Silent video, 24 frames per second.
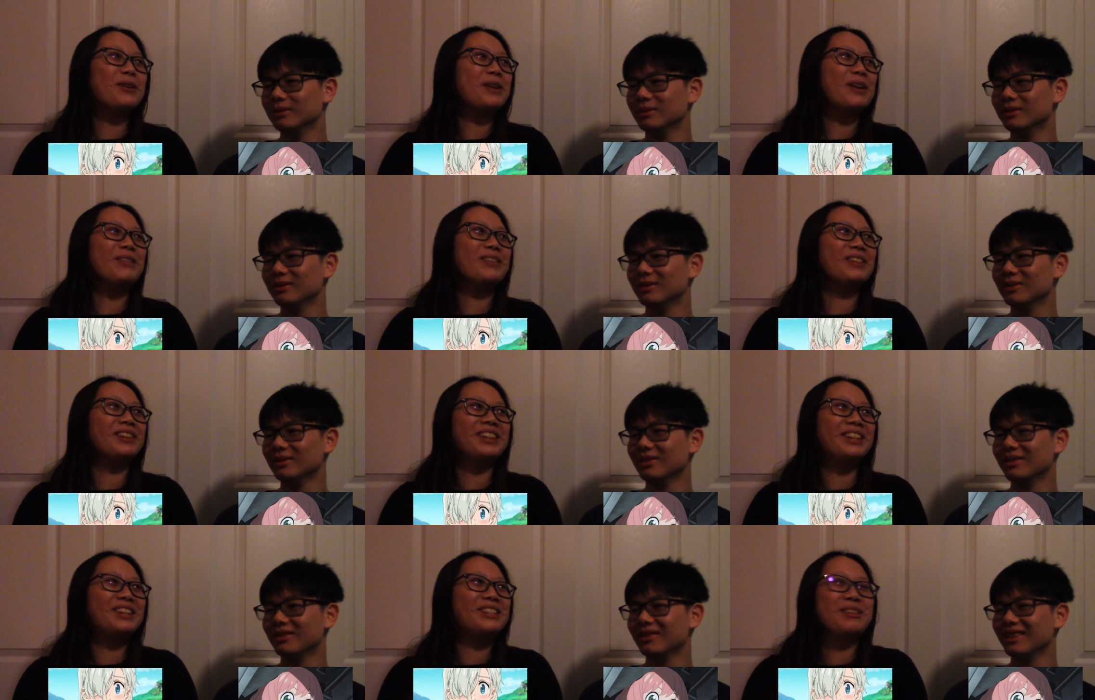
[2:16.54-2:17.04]

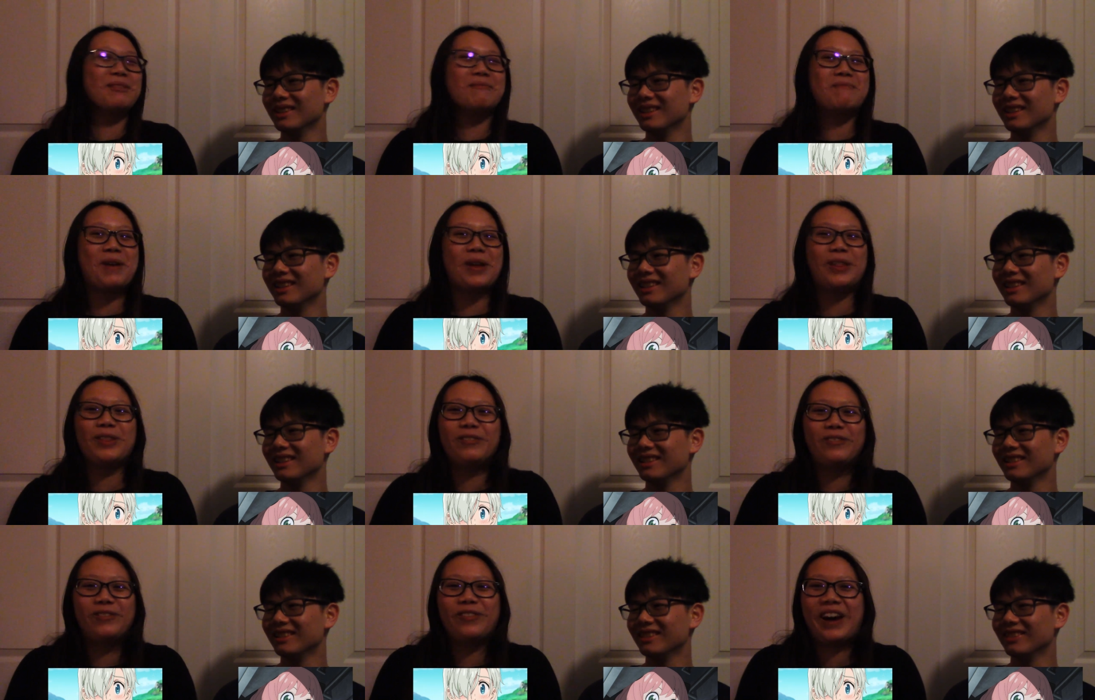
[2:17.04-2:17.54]
Speaker 1: wouldn't
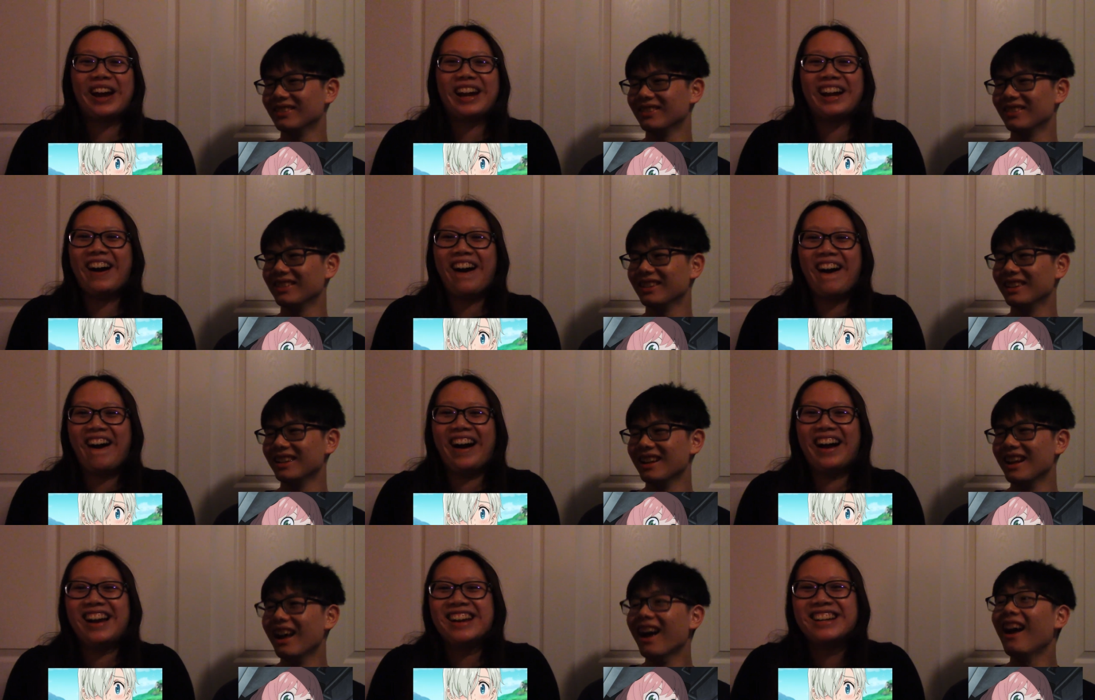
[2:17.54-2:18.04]
Elizabeth
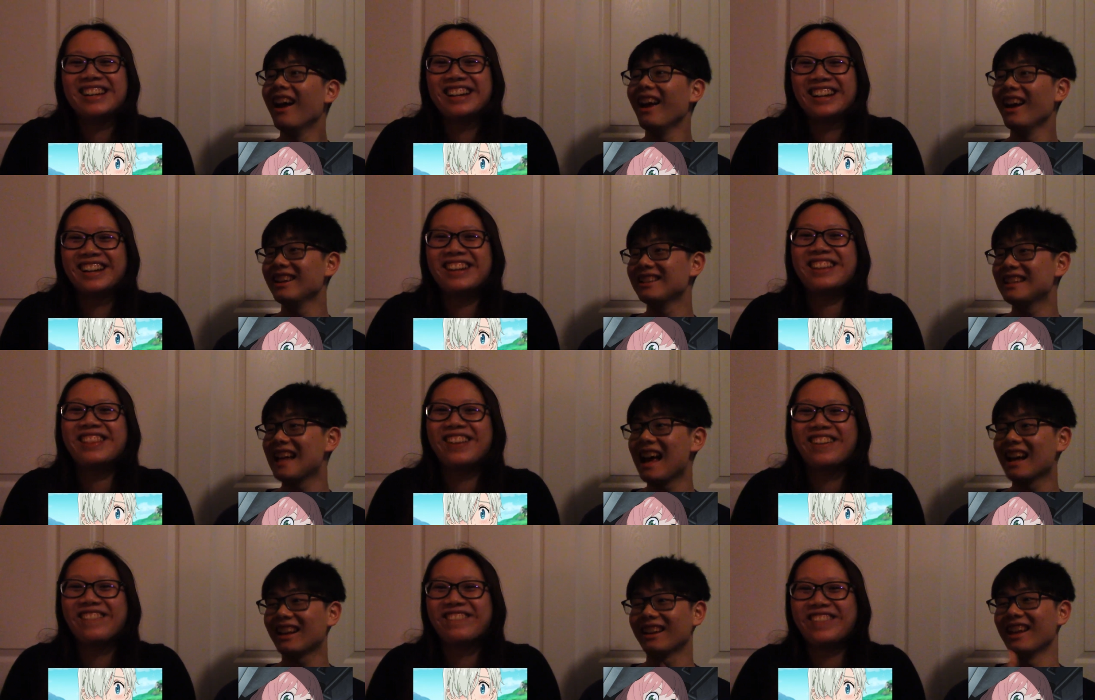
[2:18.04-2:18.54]
fight Anya?
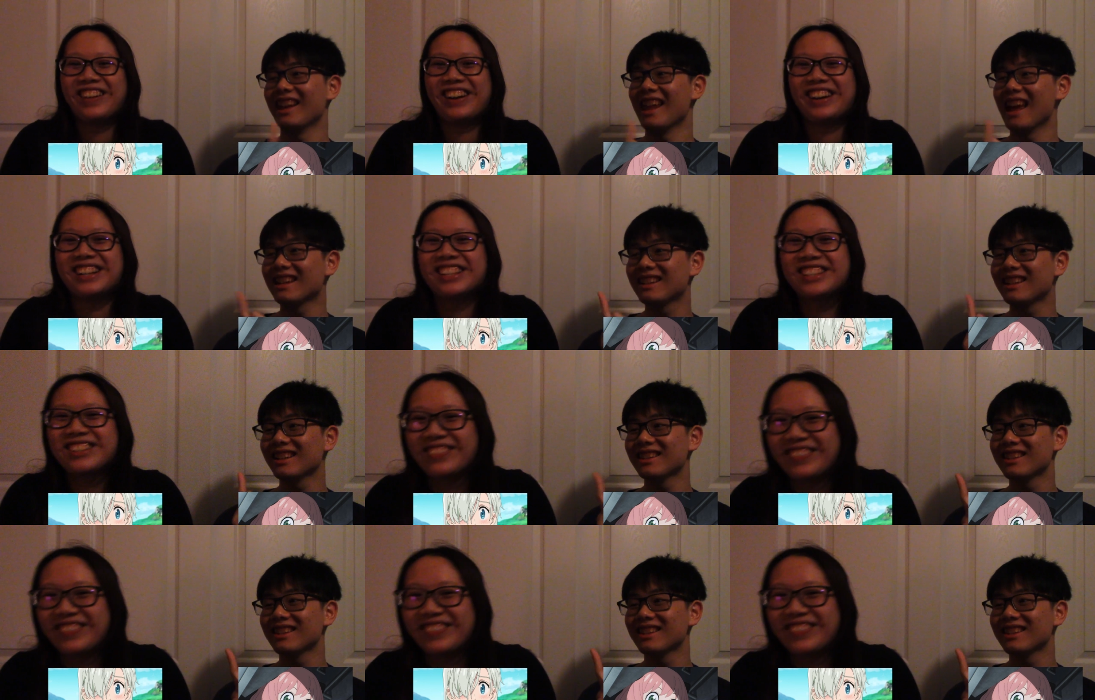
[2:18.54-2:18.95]
Exactly, that's the